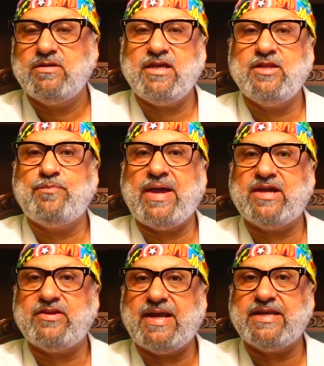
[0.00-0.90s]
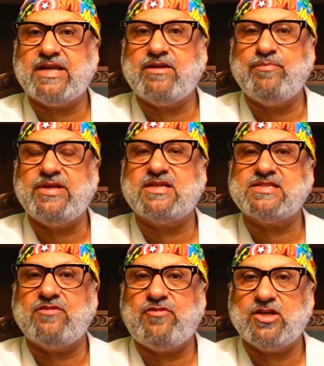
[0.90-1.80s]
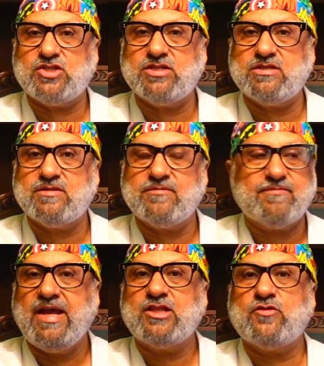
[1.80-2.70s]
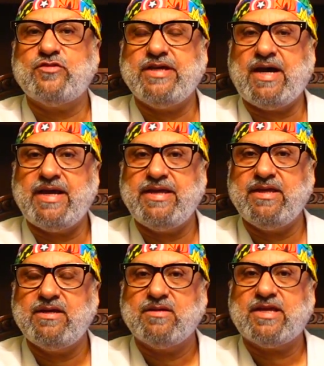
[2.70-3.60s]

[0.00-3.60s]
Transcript: in pancreatic beta cell function, health of the eye,